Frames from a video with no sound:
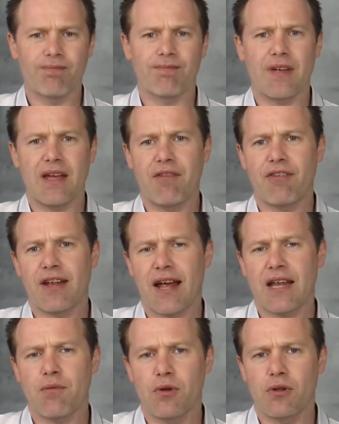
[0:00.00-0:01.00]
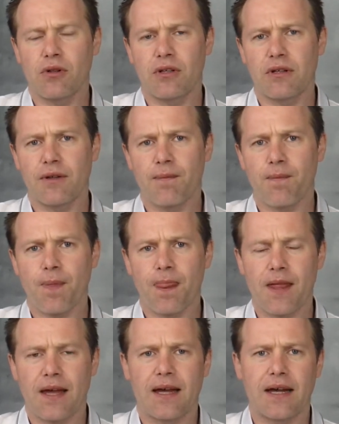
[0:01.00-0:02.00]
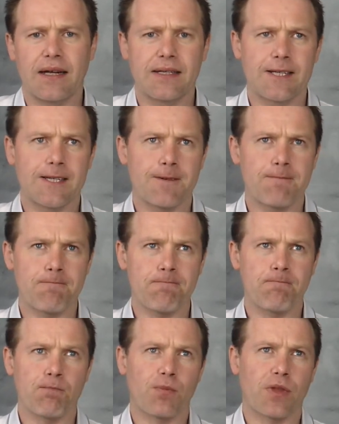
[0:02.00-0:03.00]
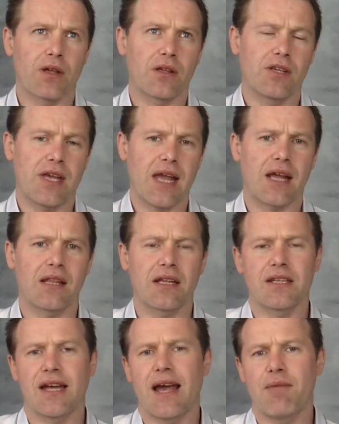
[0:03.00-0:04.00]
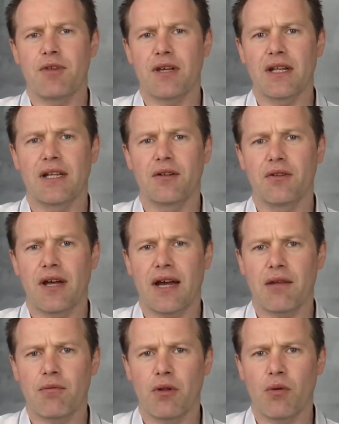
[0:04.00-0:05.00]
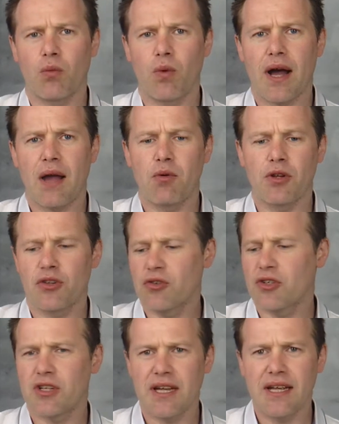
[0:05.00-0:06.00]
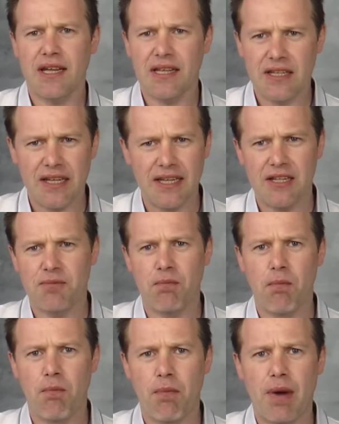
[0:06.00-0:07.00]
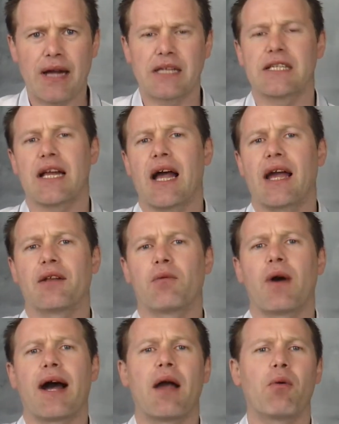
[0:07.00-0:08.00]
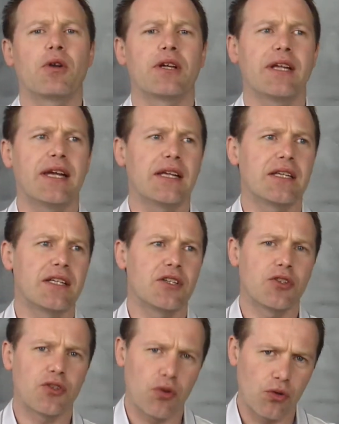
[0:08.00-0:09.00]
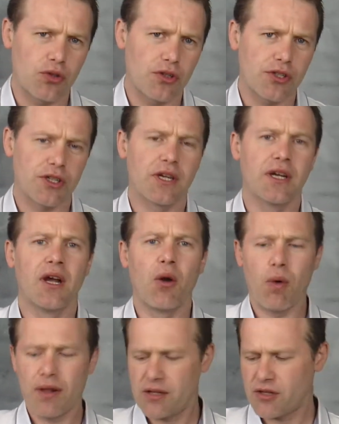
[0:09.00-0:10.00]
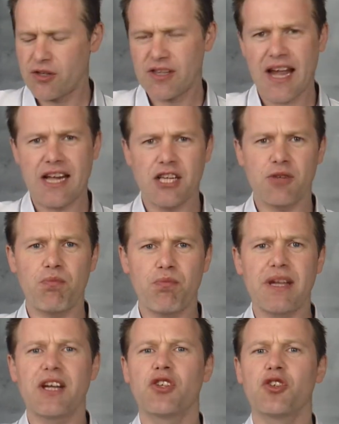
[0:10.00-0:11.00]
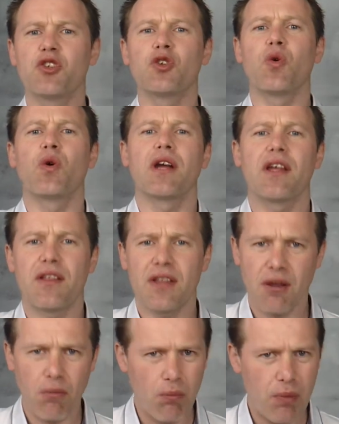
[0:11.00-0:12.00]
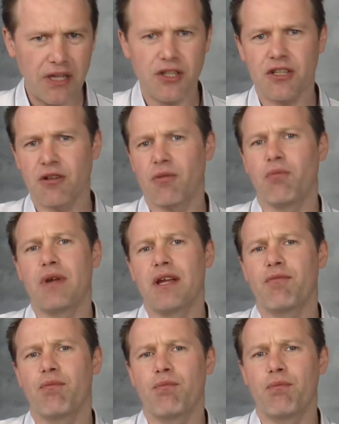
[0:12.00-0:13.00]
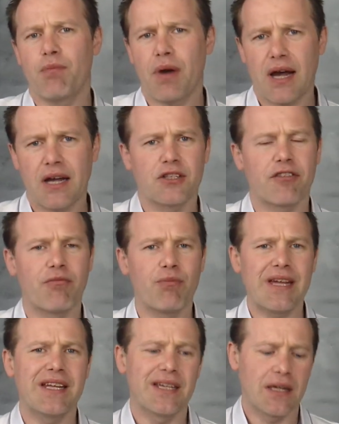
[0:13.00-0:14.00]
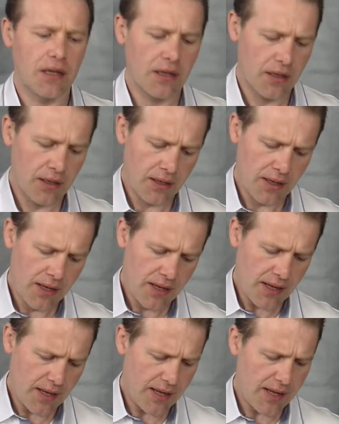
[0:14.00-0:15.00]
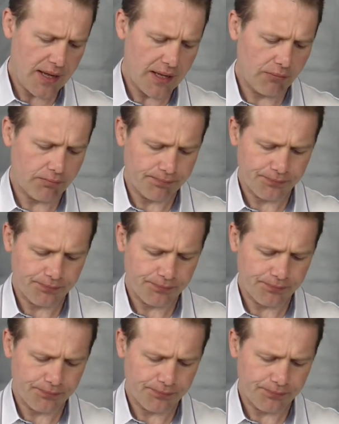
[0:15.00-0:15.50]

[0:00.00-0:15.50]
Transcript: if an animal had taken the time to kill another animal, why would it just eat its backside? Why would it eat its udders when there's nice big chunky thick beef parts of meat? And